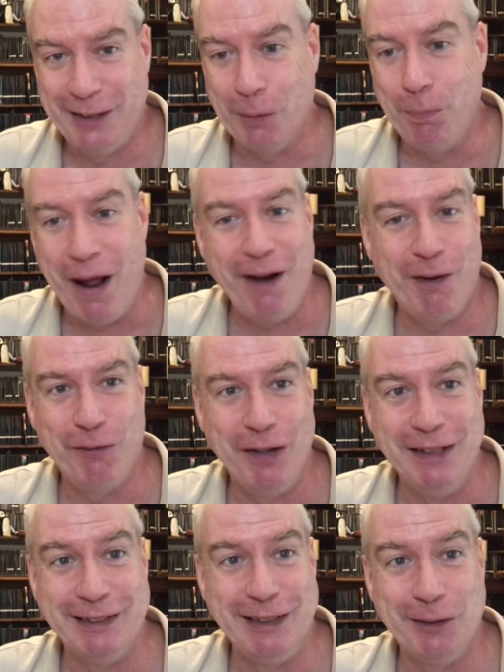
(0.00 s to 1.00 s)
to
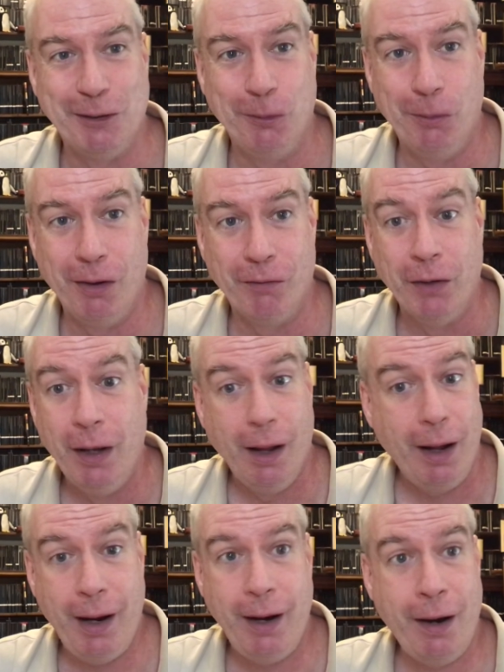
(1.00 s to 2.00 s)
paraphrase Nero Wolfe,
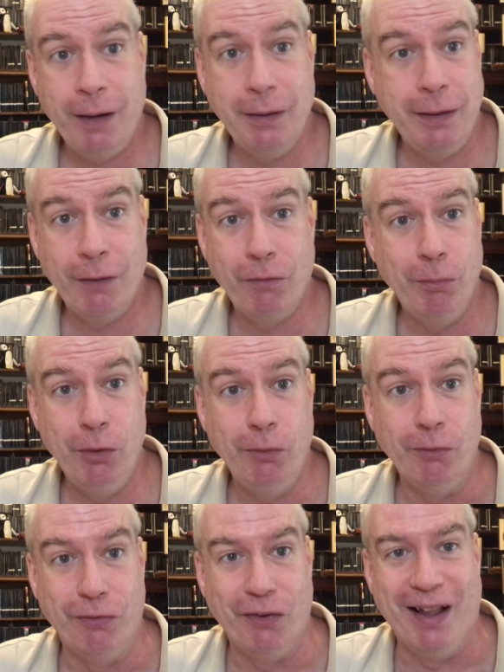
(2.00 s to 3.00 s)
I hardly ever
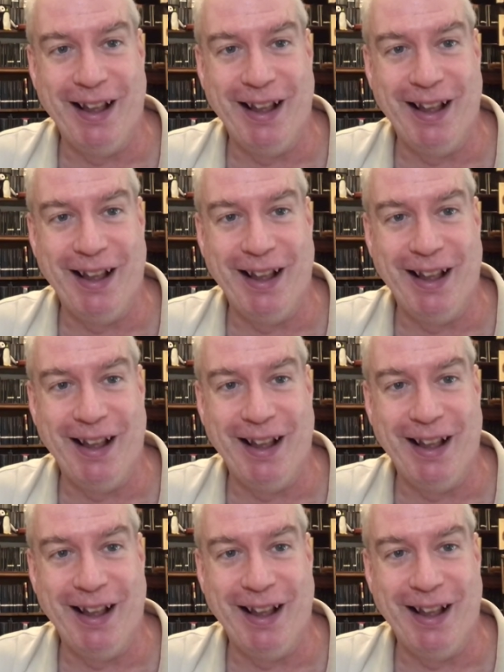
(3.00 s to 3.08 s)
move.